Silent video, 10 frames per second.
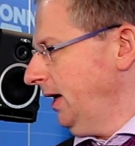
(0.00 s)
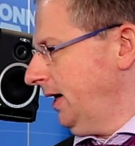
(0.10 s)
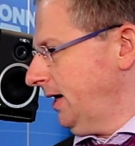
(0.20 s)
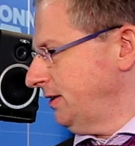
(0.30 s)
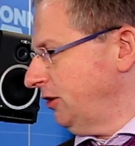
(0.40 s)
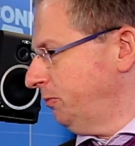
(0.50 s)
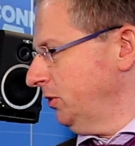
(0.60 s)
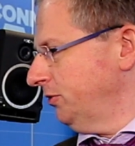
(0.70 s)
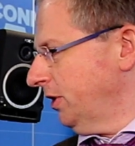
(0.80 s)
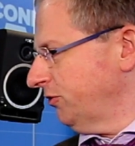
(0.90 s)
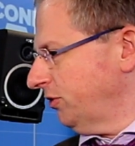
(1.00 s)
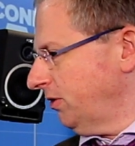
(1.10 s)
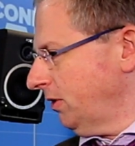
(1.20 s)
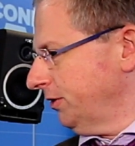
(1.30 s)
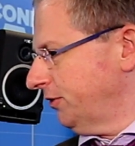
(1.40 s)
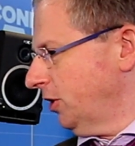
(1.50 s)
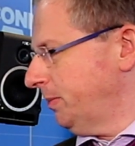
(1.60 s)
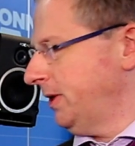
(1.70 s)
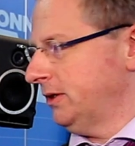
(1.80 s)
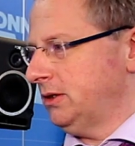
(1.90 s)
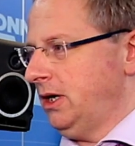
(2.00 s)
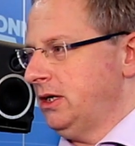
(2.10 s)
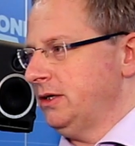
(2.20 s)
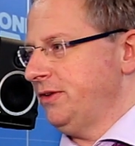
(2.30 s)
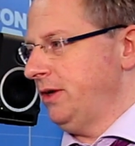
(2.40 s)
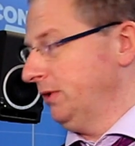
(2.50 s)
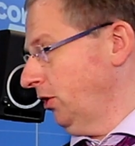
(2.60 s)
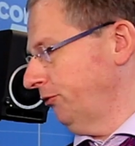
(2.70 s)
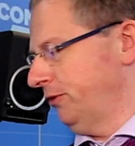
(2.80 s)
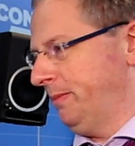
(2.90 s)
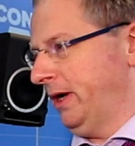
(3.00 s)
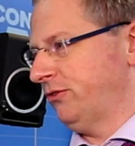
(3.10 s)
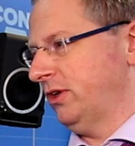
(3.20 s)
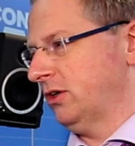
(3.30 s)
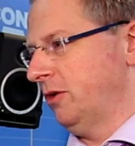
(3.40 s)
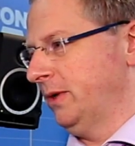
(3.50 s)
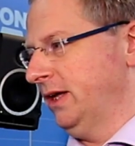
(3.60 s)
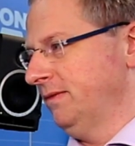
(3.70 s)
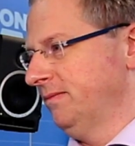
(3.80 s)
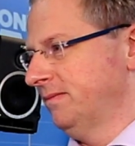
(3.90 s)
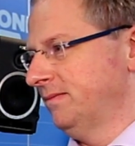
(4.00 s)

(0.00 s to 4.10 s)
And these blue dots on the top here are the recovery packets that are coming in.